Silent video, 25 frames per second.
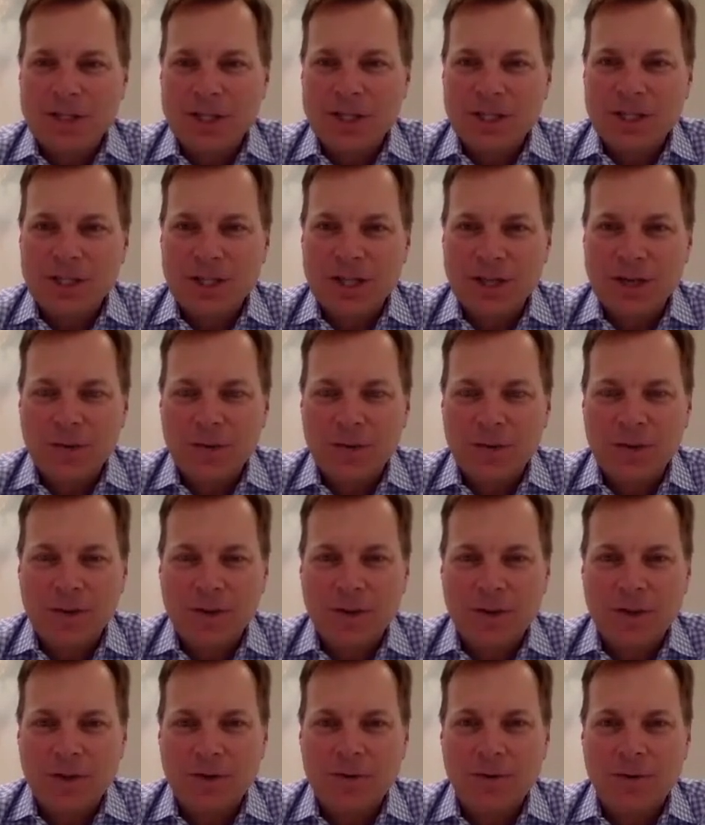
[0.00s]
just share with
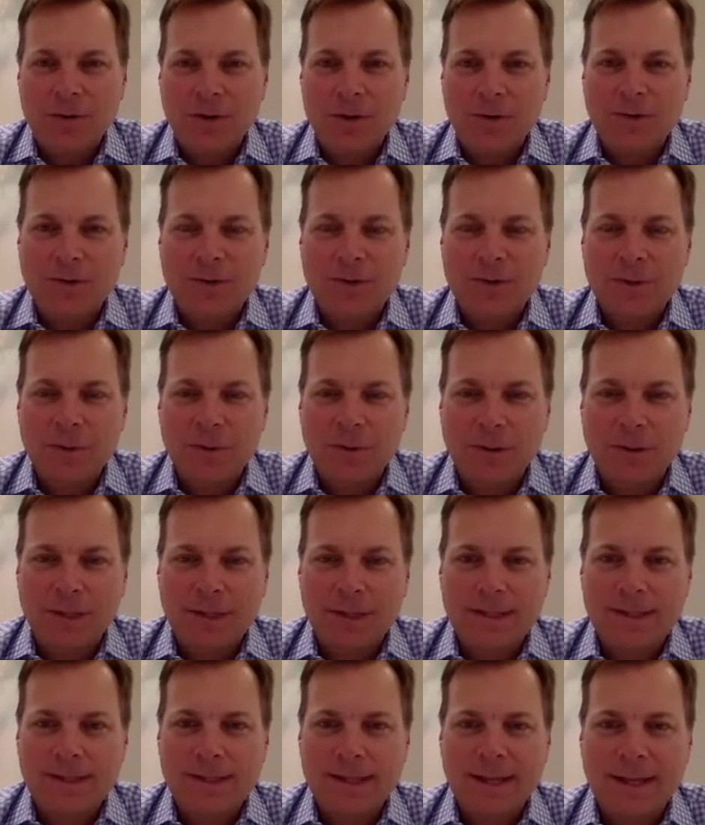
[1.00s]
you, those who are
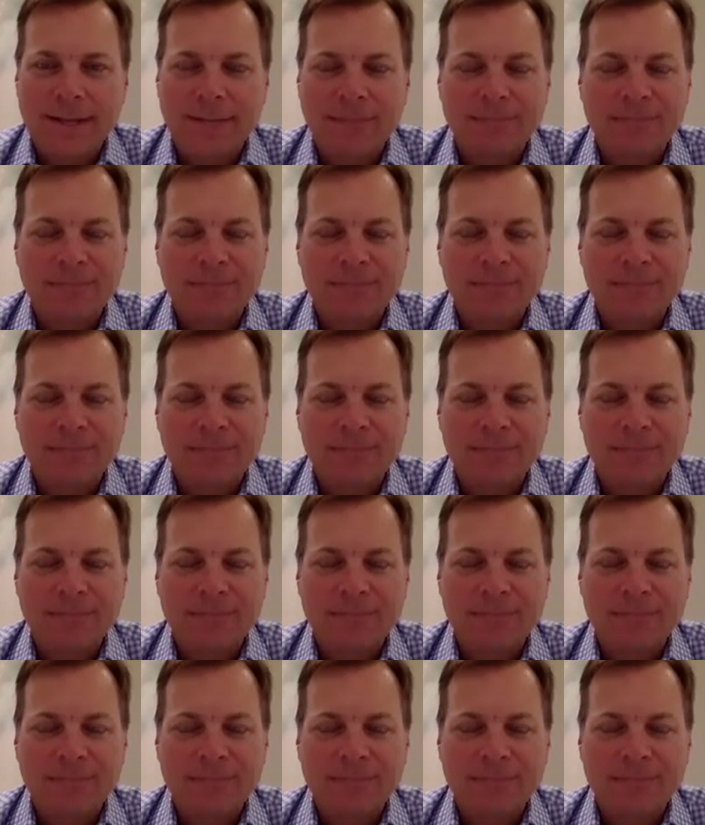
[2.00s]
listening,